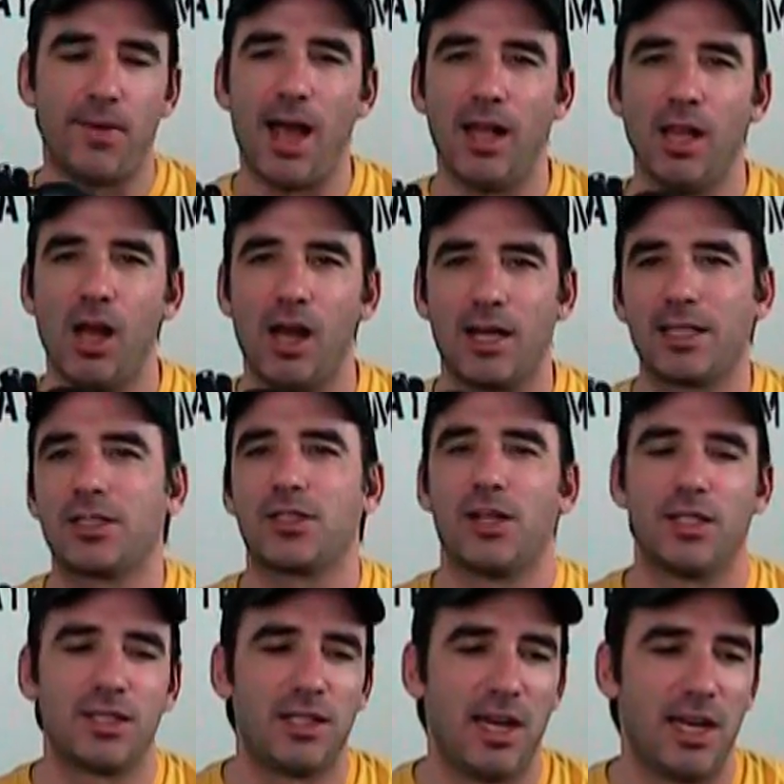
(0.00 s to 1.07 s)
how long it's going
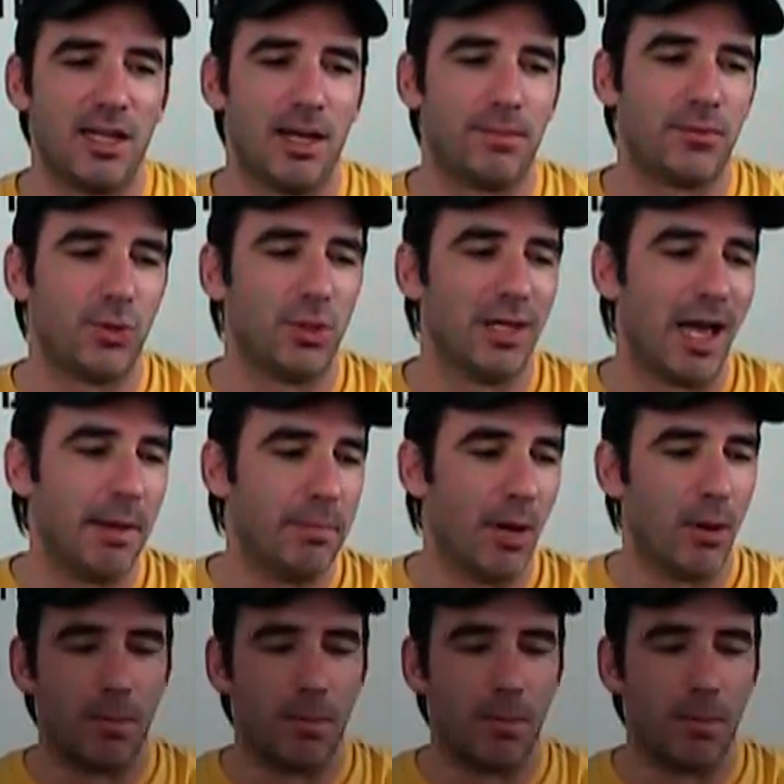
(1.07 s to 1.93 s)
to stand up to a LiPo